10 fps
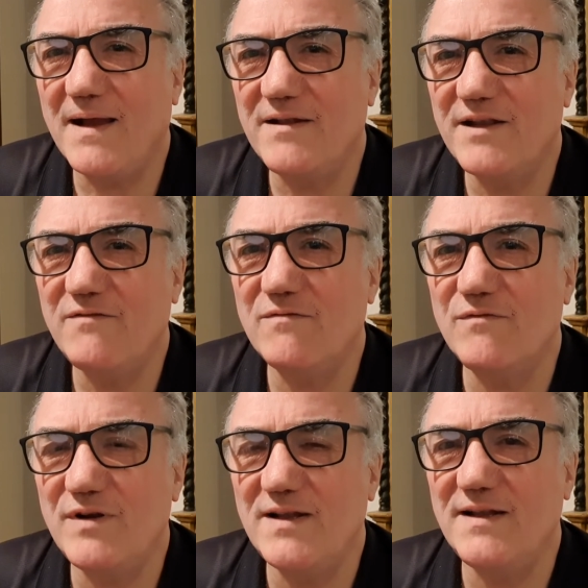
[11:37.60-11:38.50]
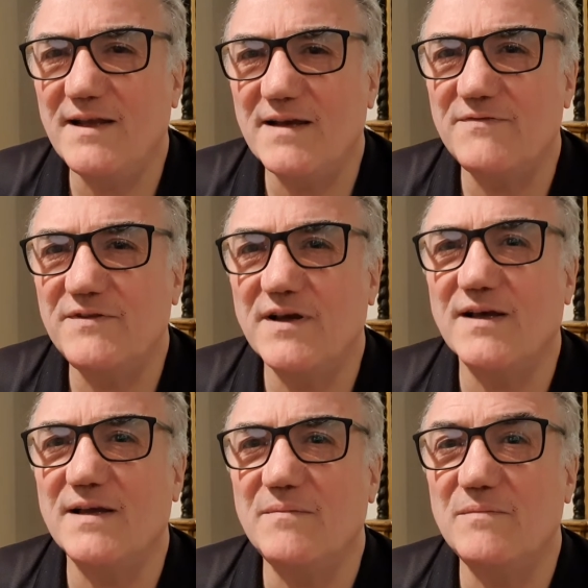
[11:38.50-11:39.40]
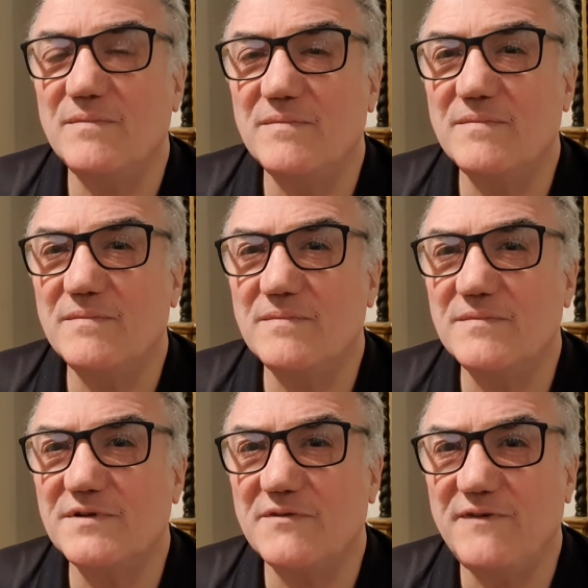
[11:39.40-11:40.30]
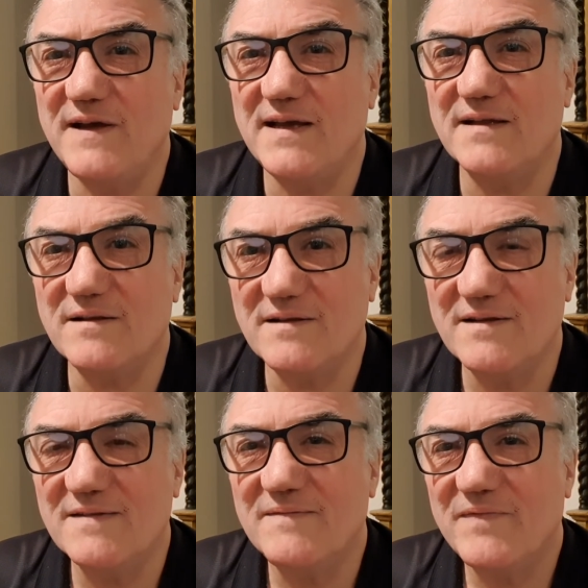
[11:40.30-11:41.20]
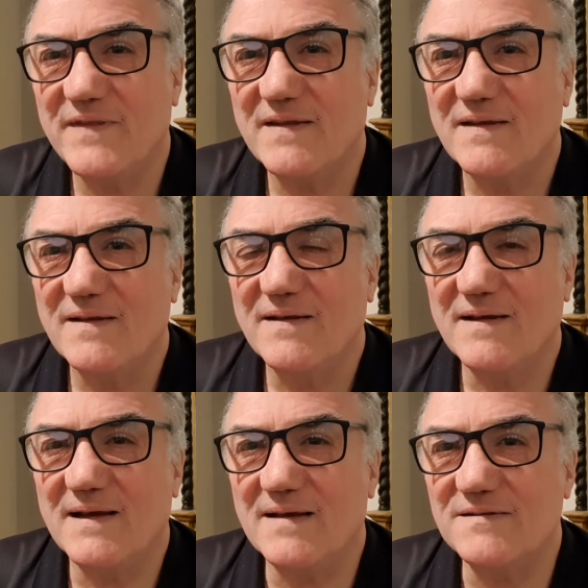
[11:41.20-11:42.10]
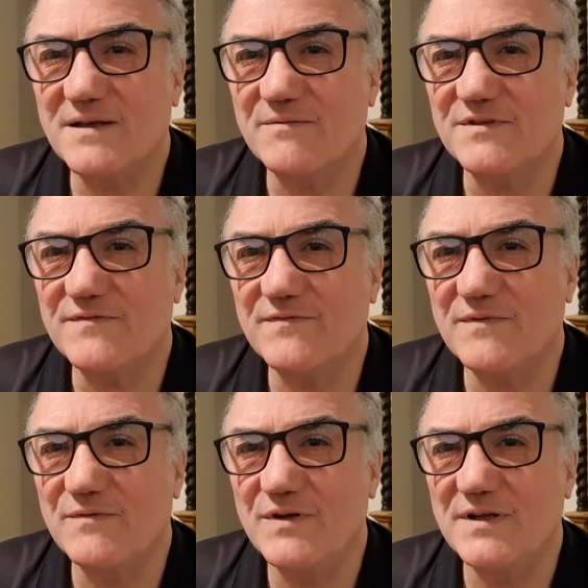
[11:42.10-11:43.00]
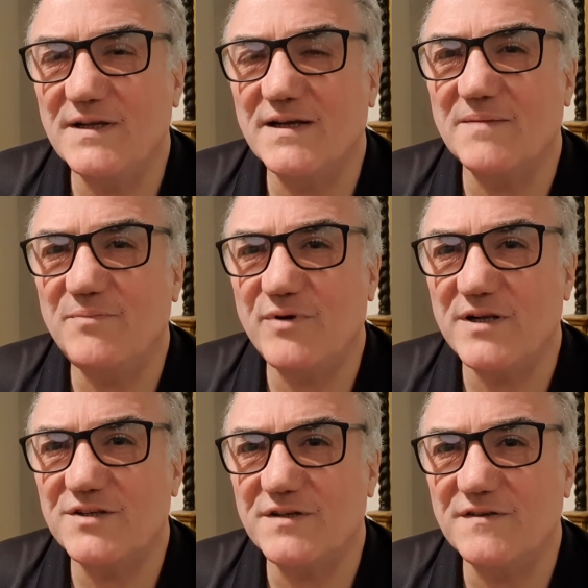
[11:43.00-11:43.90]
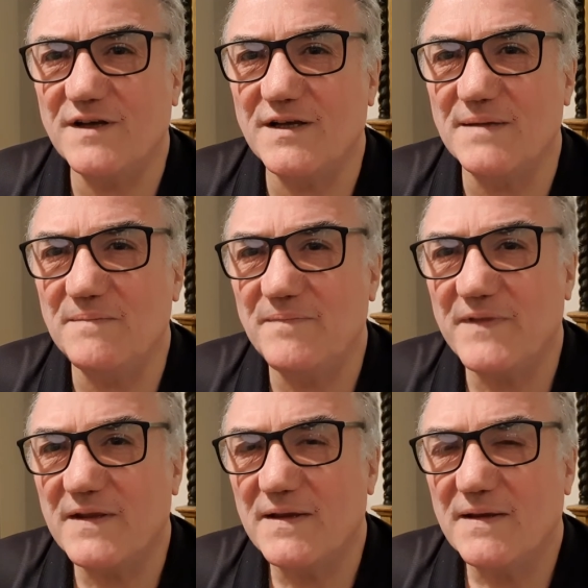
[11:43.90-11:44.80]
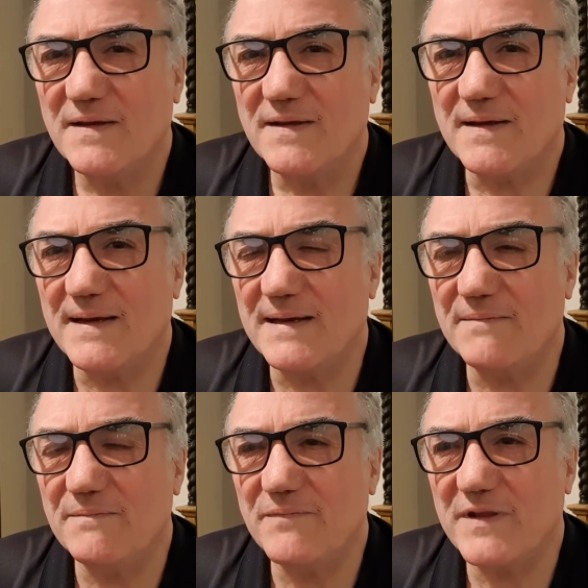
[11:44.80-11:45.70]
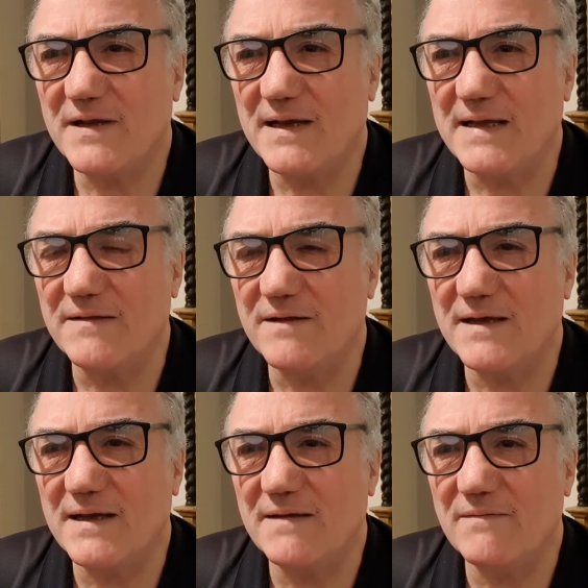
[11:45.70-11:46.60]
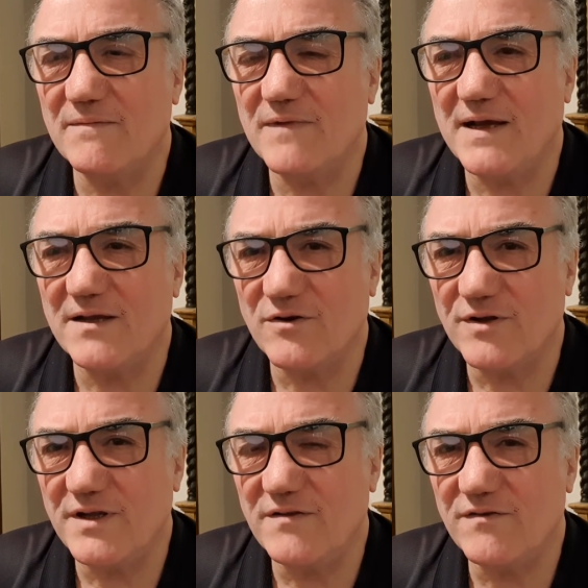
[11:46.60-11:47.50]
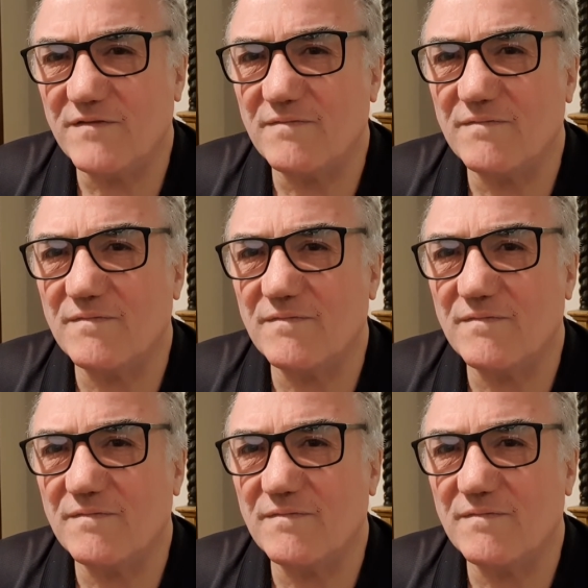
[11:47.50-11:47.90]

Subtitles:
I didn't really have time to fail. So it was a really high pressure time. And I got it.